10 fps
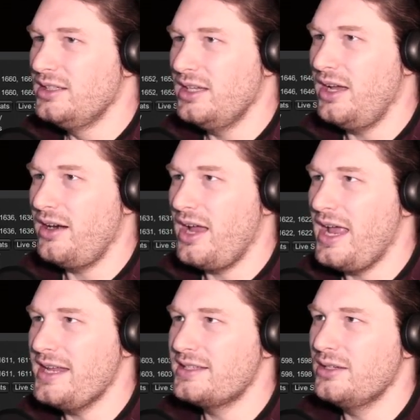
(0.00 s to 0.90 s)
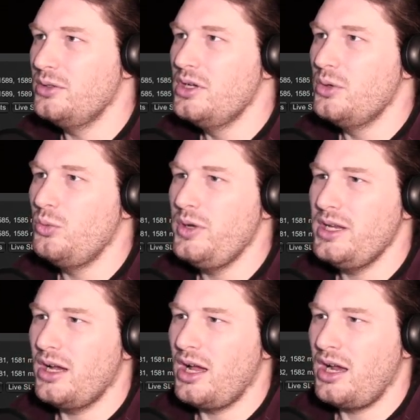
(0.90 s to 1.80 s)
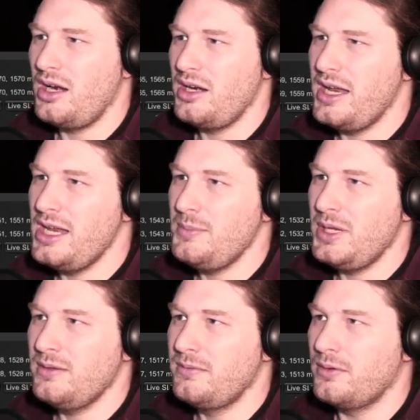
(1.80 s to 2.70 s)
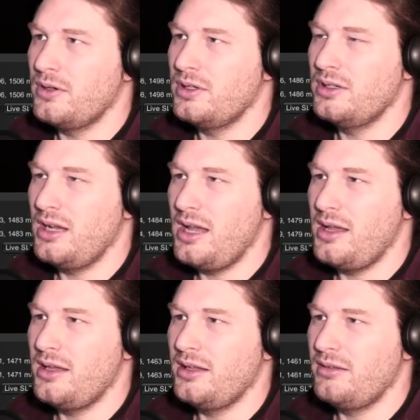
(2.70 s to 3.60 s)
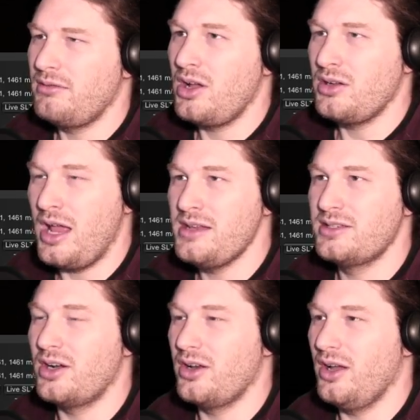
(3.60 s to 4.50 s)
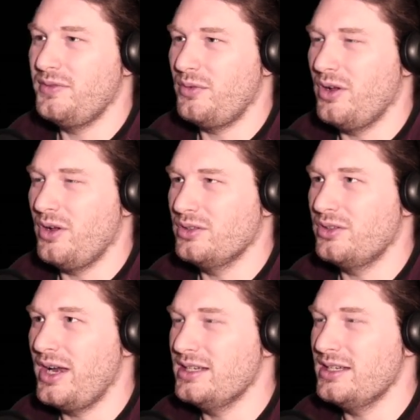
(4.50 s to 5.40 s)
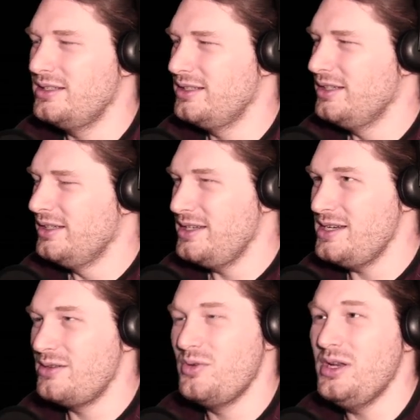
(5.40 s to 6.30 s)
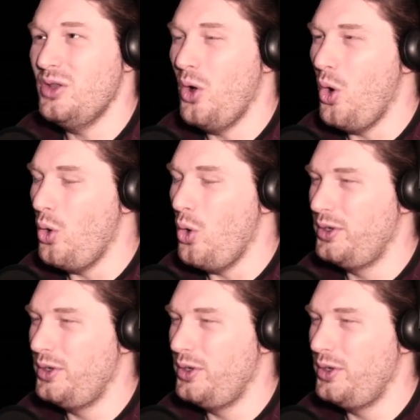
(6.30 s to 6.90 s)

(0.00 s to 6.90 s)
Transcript: Alright, so we are aiming for wrong. I started off the wrong direction. Here, reload.